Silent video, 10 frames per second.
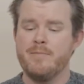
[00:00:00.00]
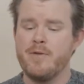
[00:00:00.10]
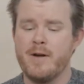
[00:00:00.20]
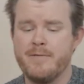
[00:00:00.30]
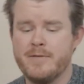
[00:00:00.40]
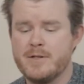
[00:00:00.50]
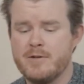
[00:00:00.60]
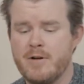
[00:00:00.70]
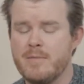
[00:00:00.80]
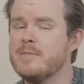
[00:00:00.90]
of breakfast
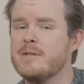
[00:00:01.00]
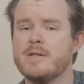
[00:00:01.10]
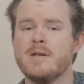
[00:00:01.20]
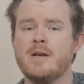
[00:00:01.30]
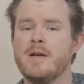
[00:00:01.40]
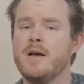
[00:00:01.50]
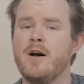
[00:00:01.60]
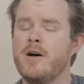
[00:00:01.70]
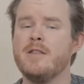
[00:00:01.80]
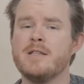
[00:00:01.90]
crumbs
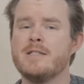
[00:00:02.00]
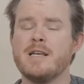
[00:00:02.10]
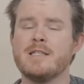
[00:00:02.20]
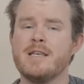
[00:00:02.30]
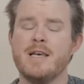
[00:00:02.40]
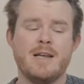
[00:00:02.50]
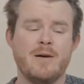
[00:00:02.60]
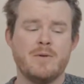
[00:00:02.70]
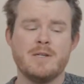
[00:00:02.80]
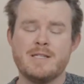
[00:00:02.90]
on the desk here, and I
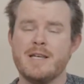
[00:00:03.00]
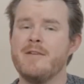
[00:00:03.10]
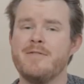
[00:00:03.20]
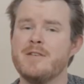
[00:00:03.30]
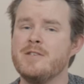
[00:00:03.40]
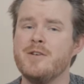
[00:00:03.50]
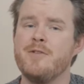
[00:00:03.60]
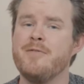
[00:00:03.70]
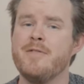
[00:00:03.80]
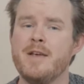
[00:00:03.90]
want to see if this
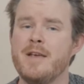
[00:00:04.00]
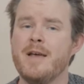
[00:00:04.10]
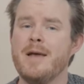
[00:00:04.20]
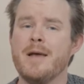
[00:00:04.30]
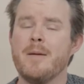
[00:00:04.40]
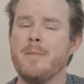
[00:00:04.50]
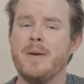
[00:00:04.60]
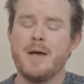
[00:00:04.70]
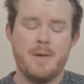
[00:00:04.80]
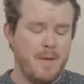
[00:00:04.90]
Eufy can
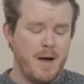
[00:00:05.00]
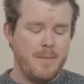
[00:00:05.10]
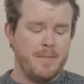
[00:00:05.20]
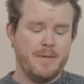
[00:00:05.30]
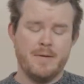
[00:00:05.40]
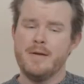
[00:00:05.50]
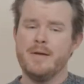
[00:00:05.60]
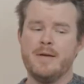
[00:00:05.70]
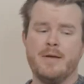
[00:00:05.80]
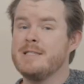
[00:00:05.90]
pick them up.
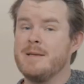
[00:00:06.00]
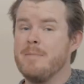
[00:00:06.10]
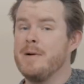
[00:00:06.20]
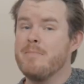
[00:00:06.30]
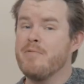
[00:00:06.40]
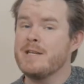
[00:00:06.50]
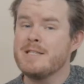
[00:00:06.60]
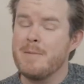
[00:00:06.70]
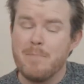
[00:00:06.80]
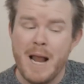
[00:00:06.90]
Simply
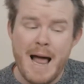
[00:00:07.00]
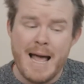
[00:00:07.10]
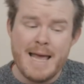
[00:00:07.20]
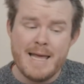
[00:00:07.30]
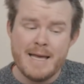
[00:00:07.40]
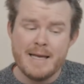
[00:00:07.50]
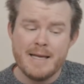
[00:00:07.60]
press the play.